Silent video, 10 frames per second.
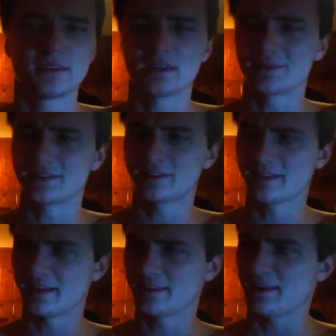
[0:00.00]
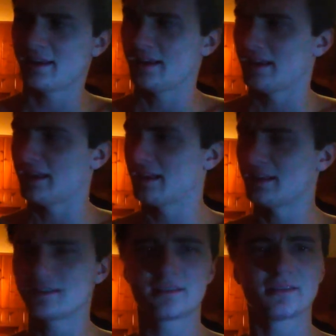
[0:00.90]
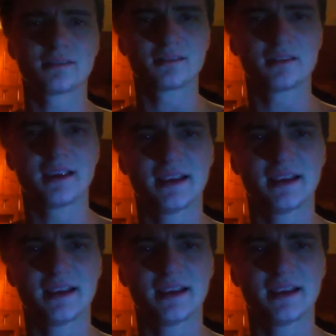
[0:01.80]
to some extent, it's